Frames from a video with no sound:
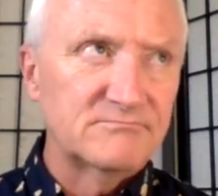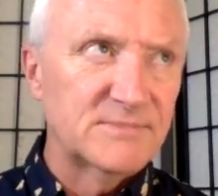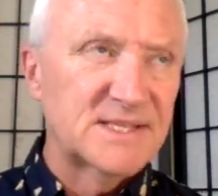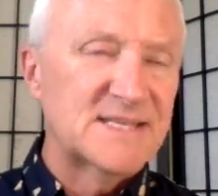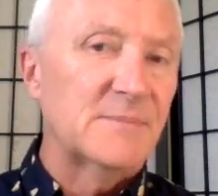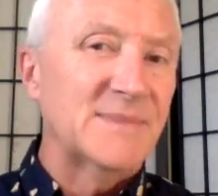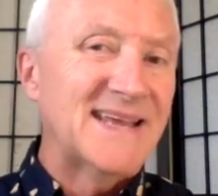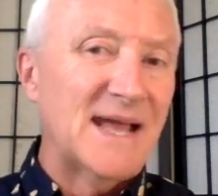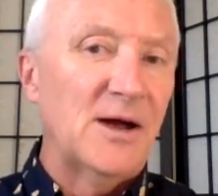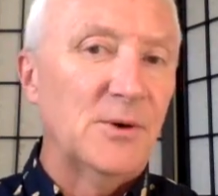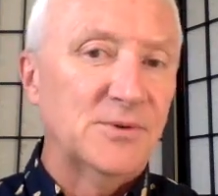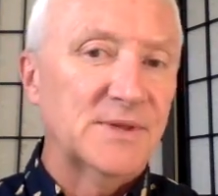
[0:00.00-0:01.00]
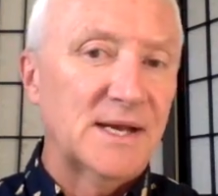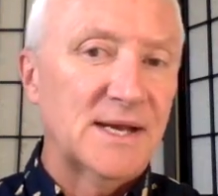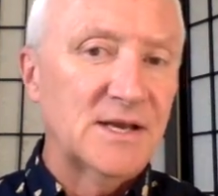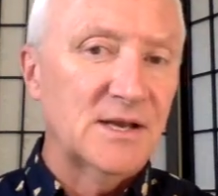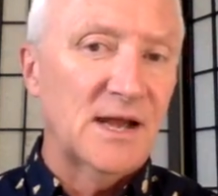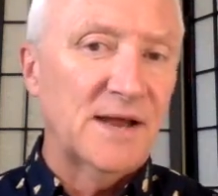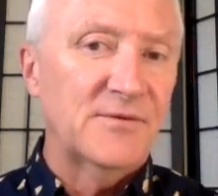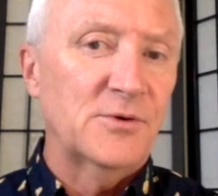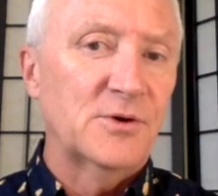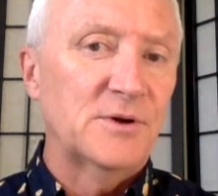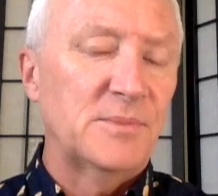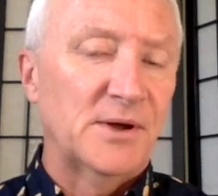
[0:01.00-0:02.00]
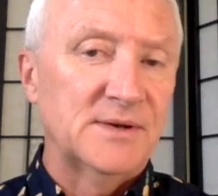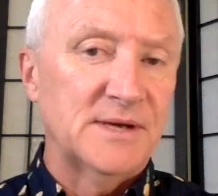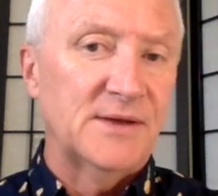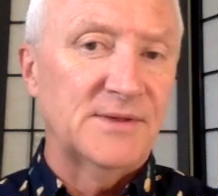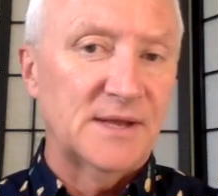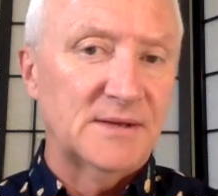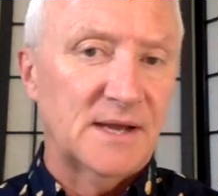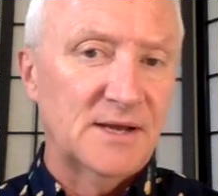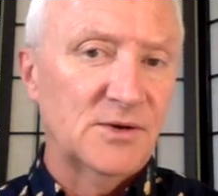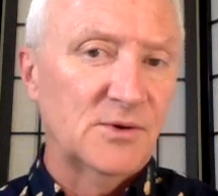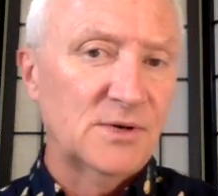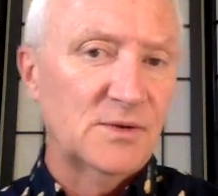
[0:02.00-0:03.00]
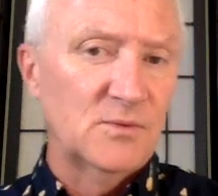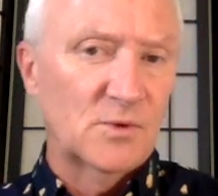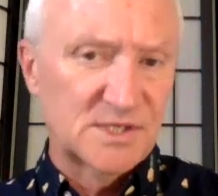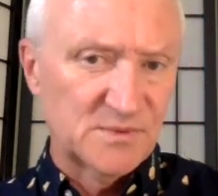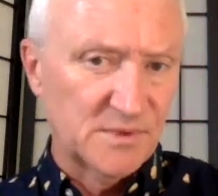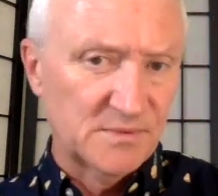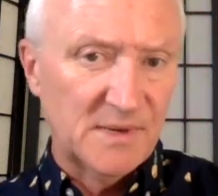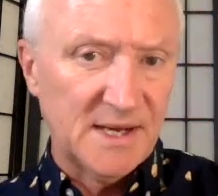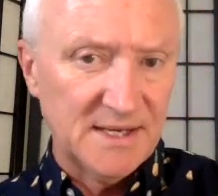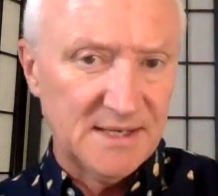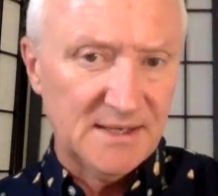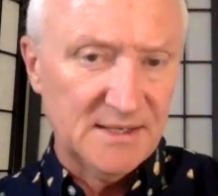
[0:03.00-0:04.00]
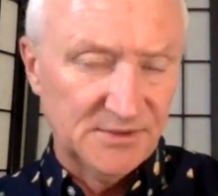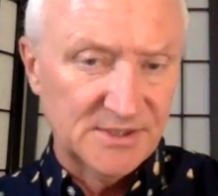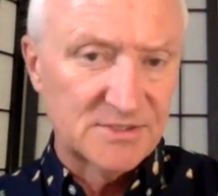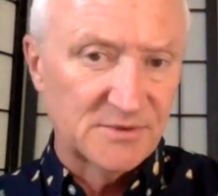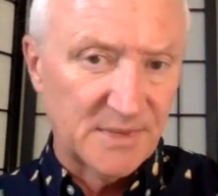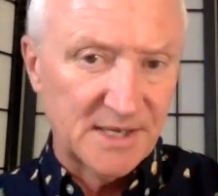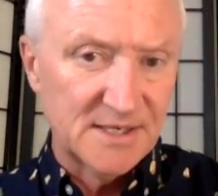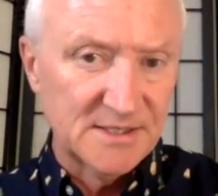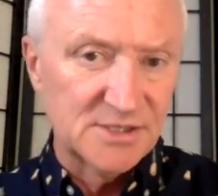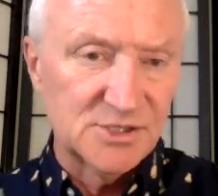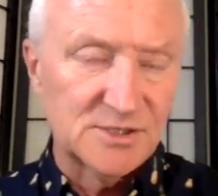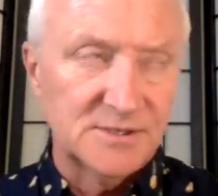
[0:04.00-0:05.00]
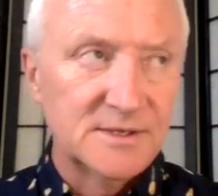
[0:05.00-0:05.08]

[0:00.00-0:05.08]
something out that I've heard about now that I know works with my illness or my condition.